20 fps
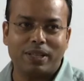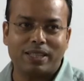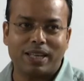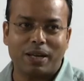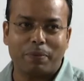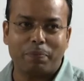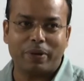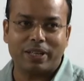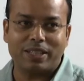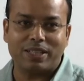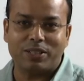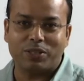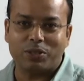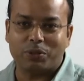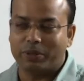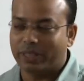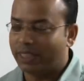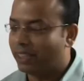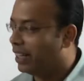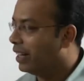are present
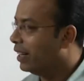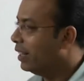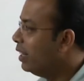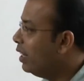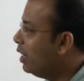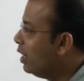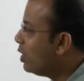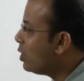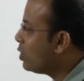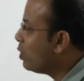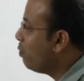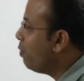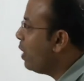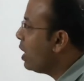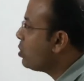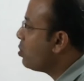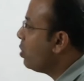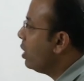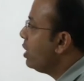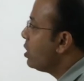over there. So, first one is